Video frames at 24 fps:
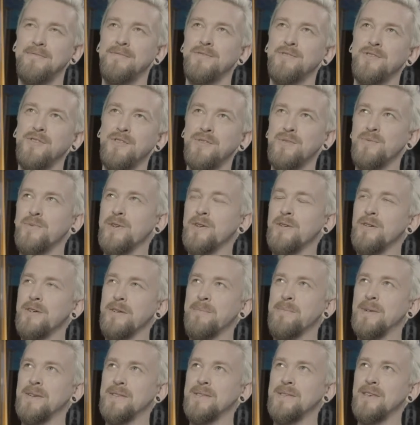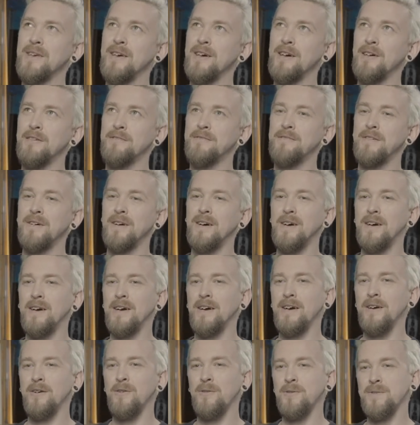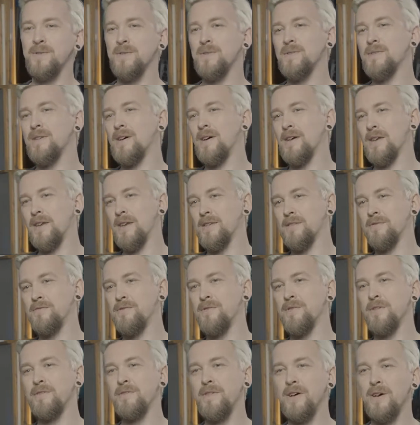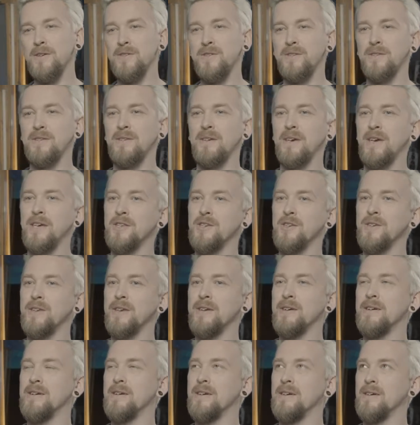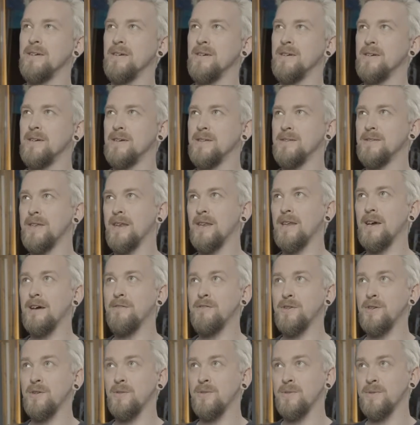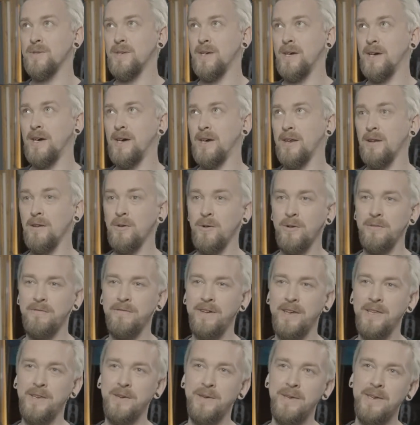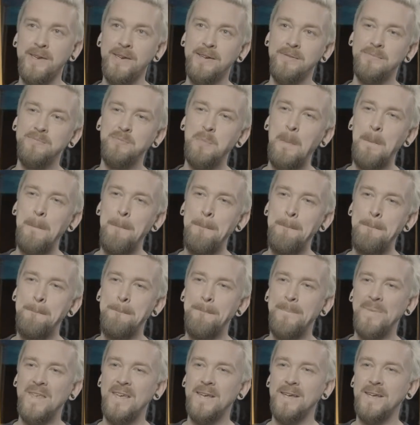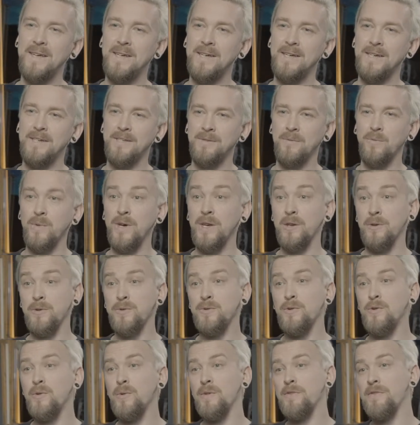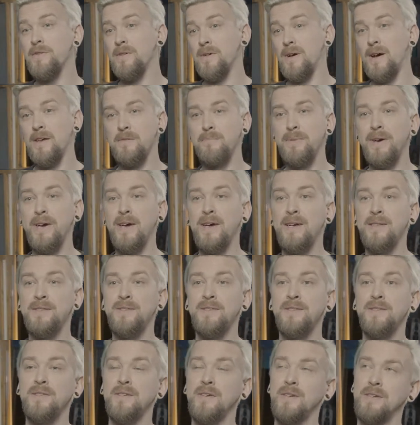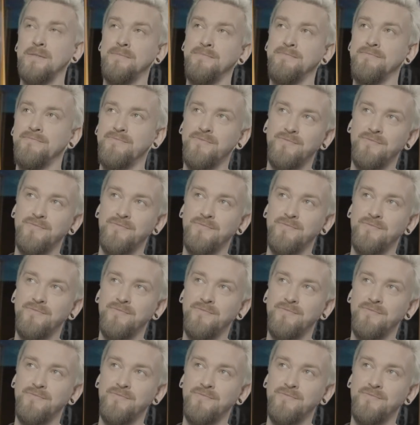just recording myself. I also started as a front of house engineer, did live shows at a local venue here, and went on tour with other bands, and